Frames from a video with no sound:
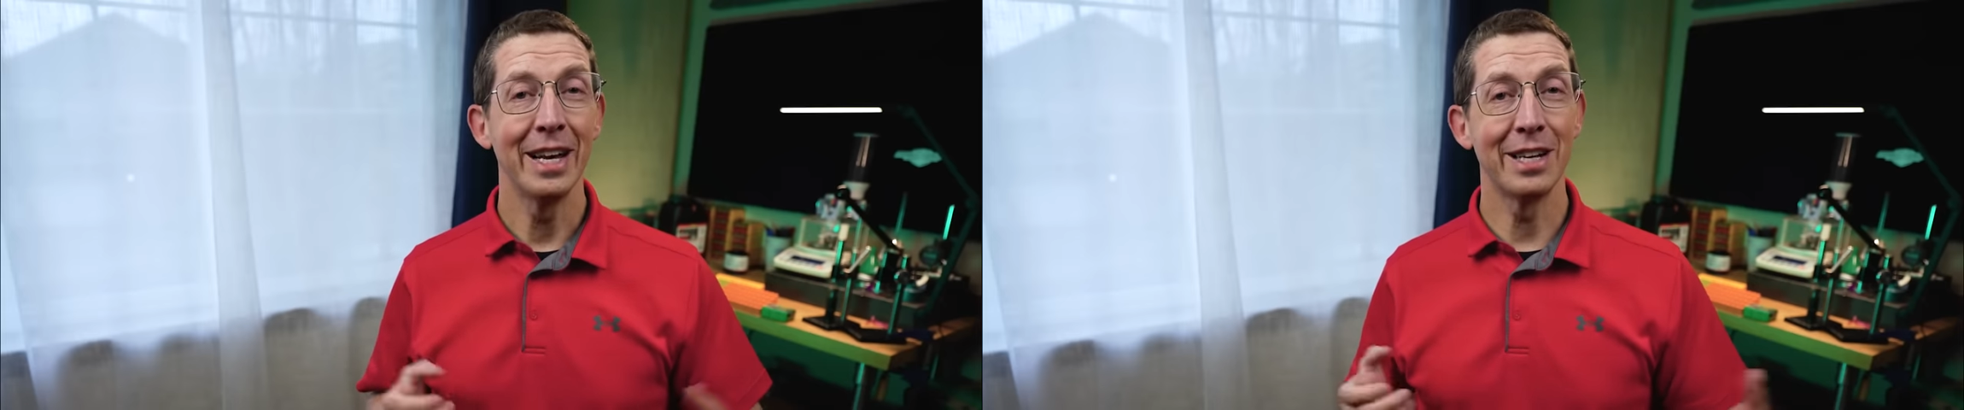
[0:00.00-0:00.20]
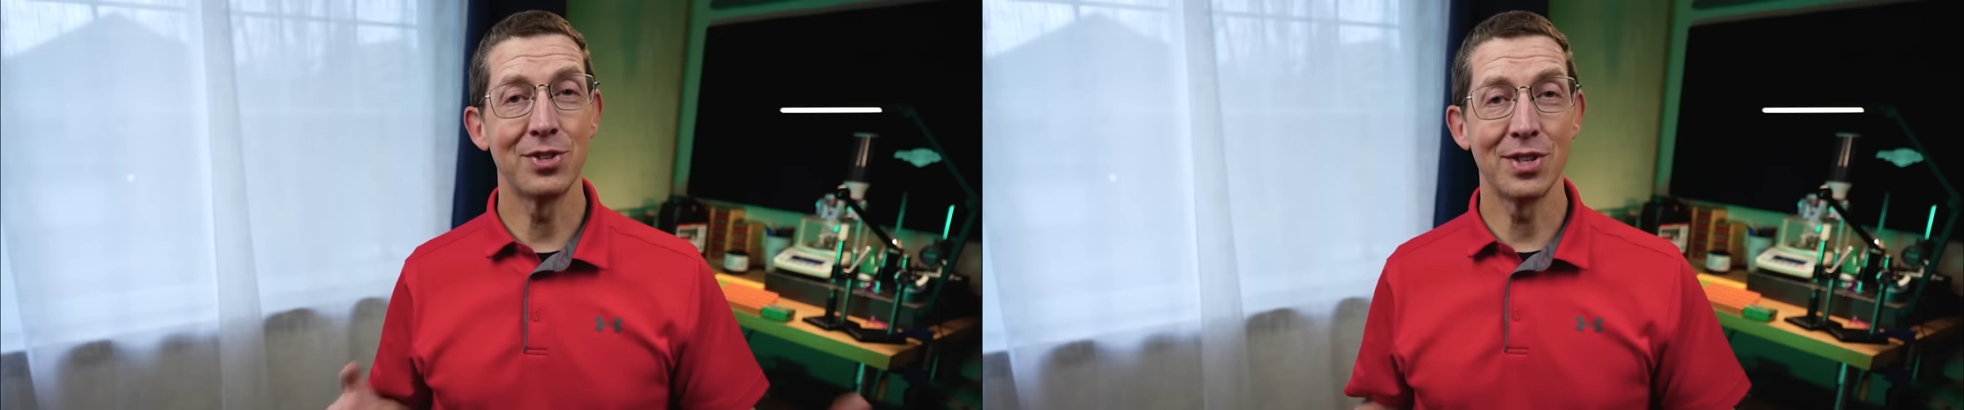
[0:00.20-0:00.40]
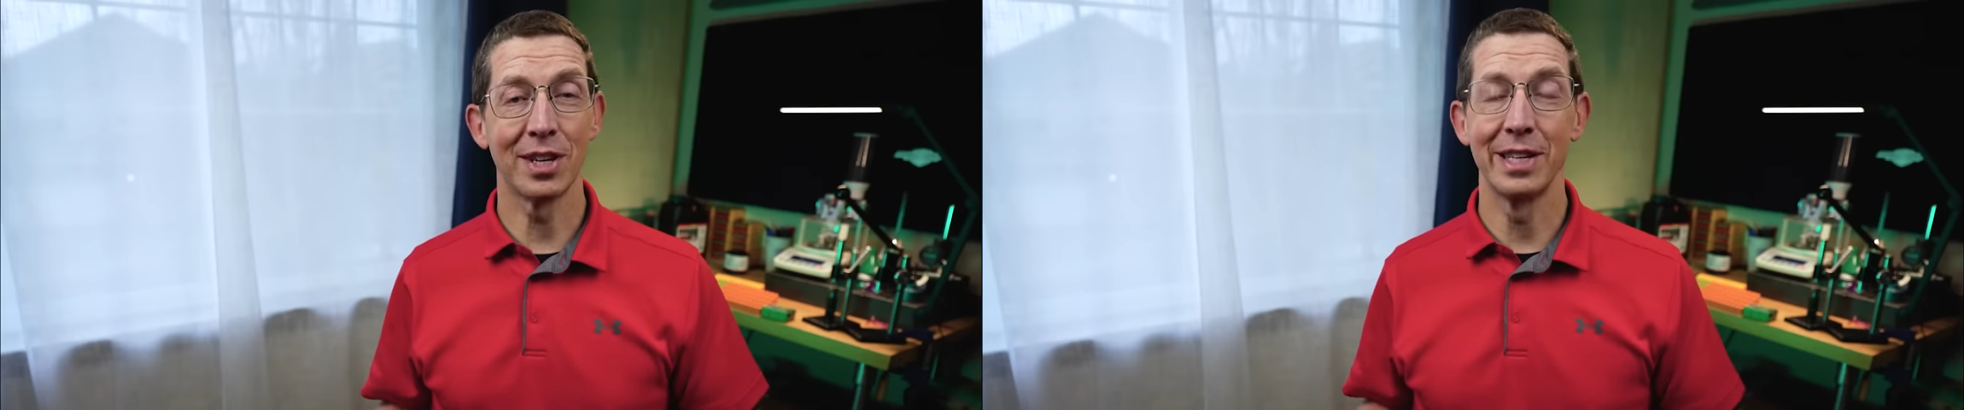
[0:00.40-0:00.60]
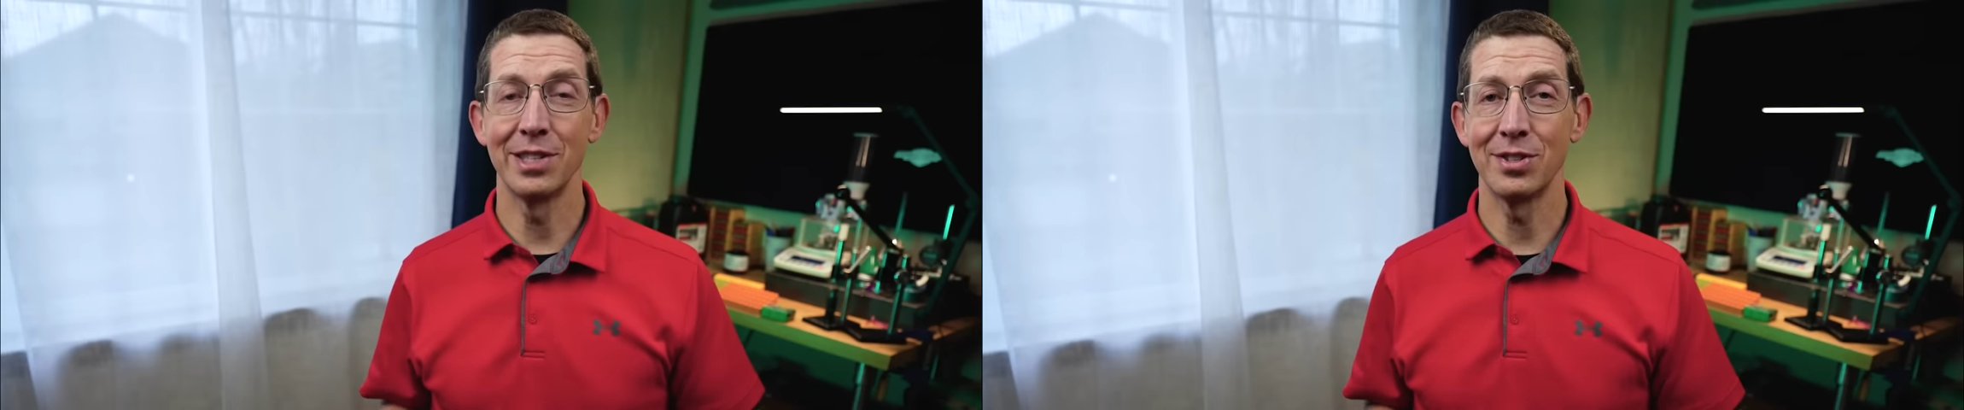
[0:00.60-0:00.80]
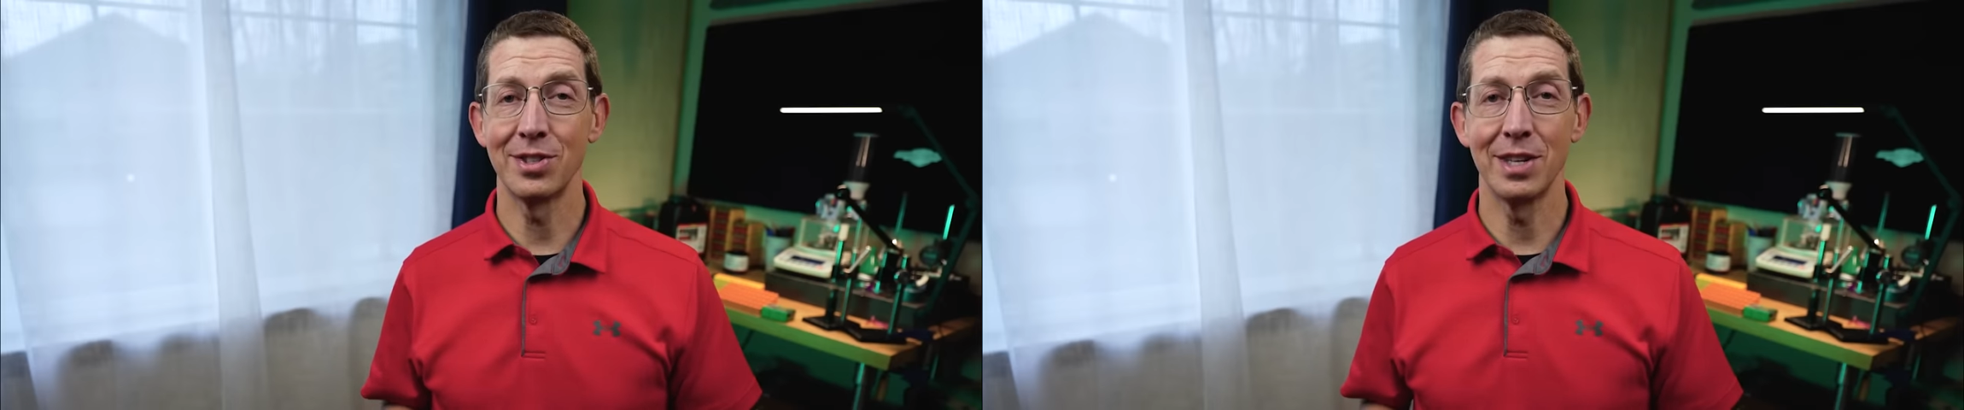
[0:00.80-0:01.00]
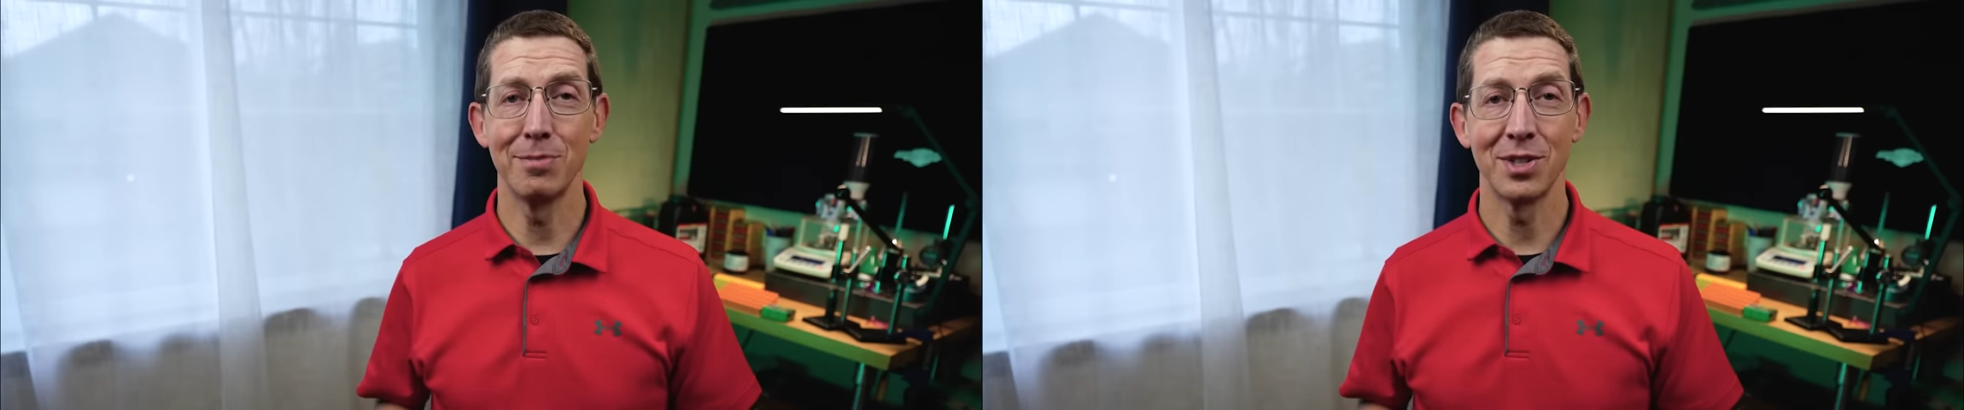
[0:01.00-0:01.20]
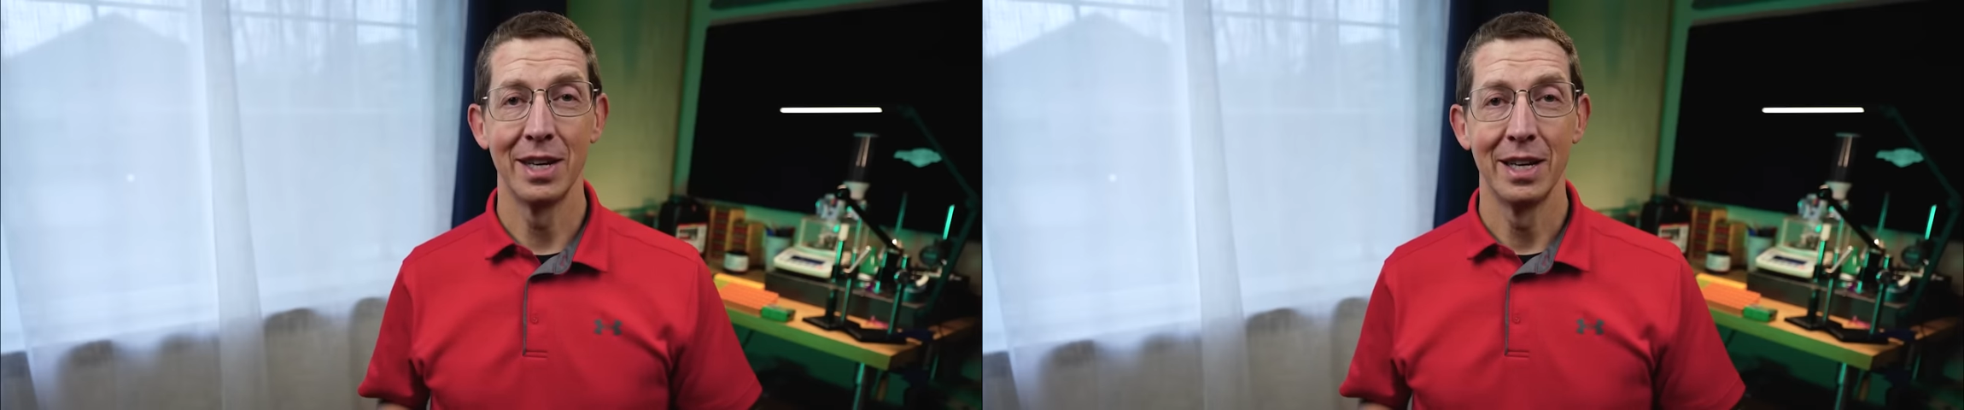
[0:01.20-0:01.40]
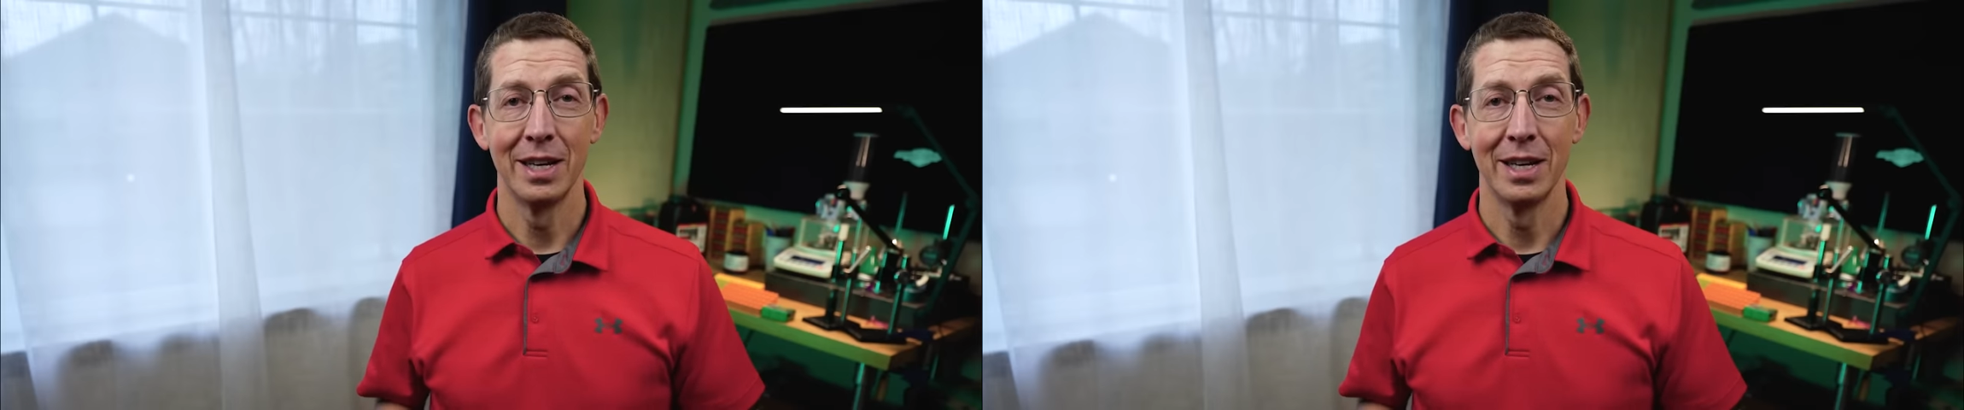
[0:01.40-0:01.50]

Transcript: as silly as it seems,